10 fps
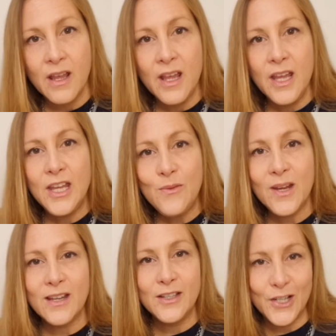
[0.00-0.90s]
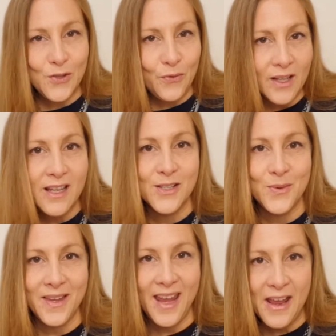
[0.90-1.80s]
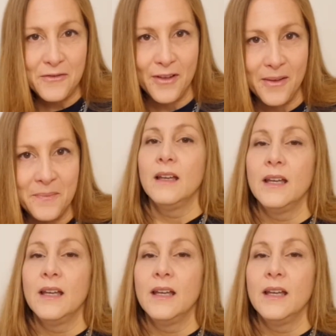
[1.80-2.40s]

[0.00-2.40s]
You can touch feelings with Canva.